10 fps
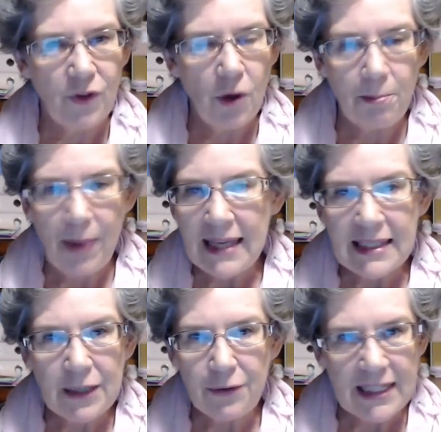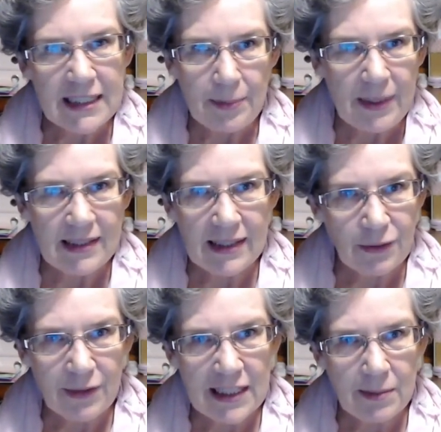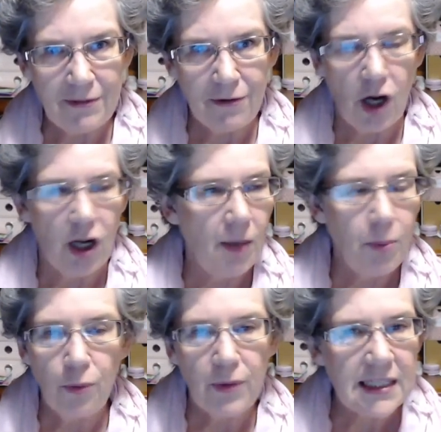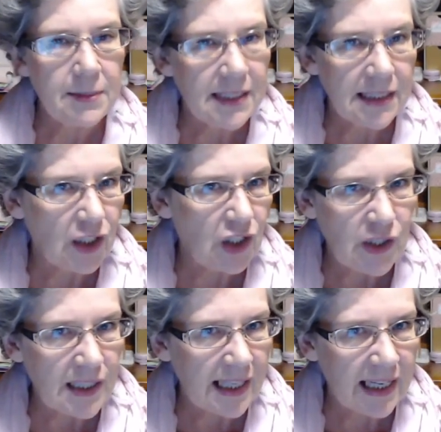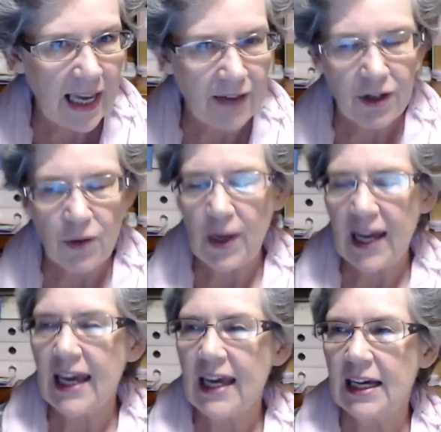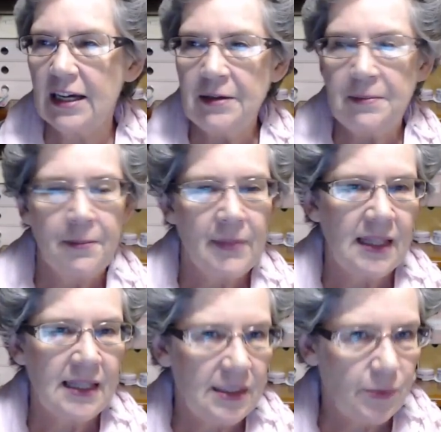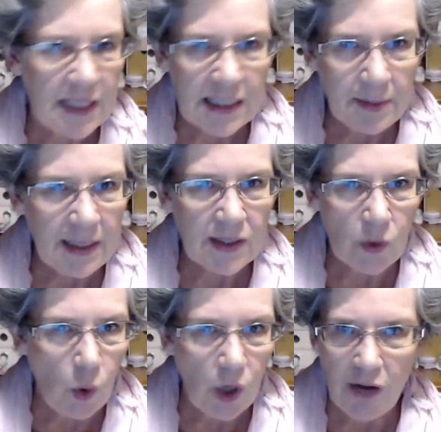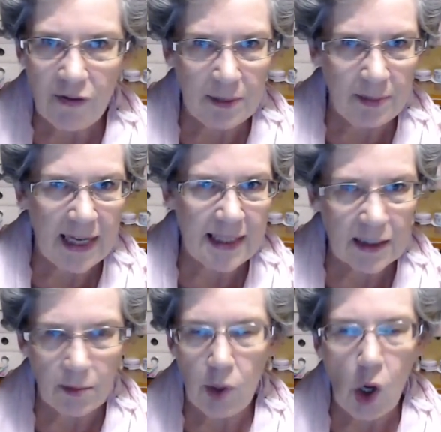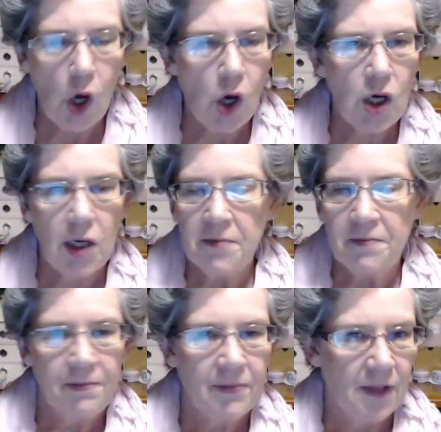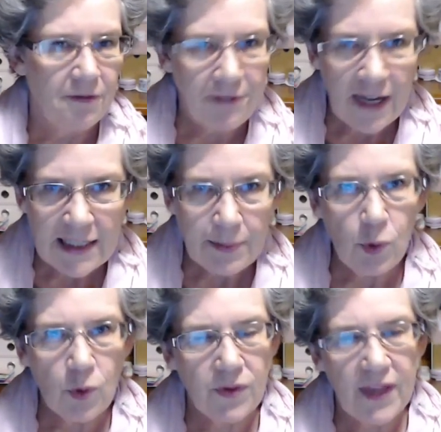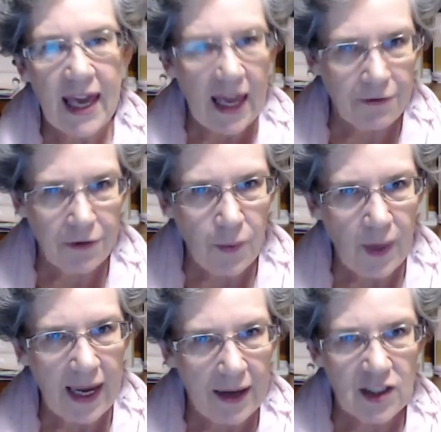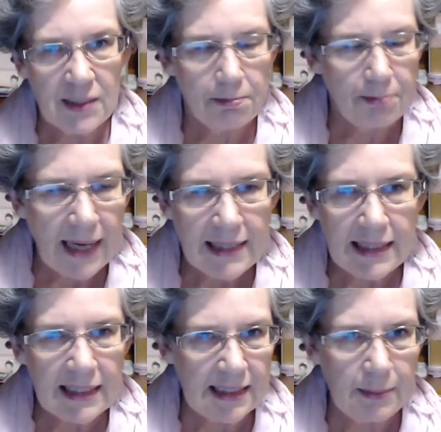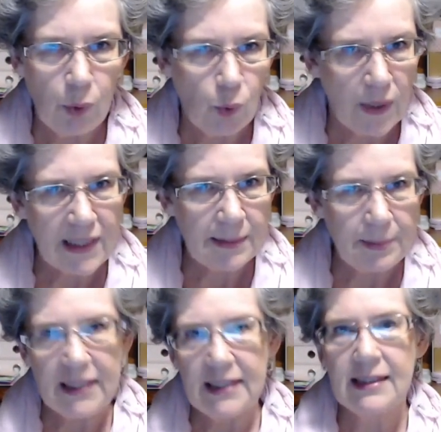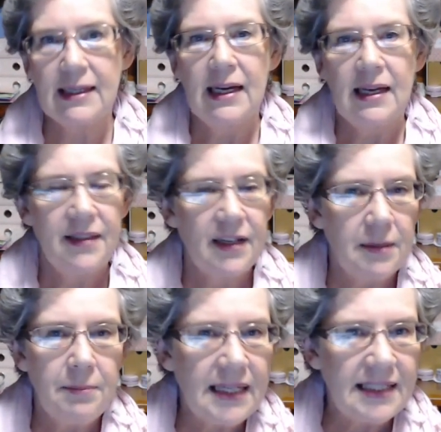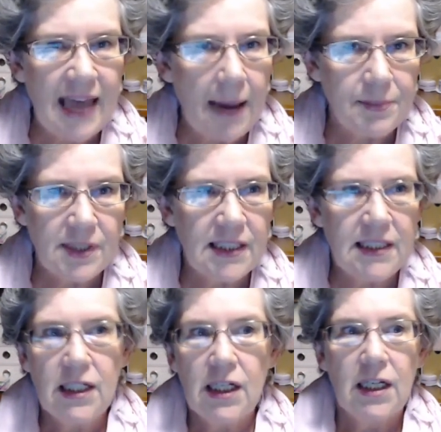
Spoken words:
we've got basic recipes in the recipe file. I put recipes in the newsletter every week. There's recipes all over the place in the blog, Facebook, they're everywhere. Just basic, simple recipes that can be adapted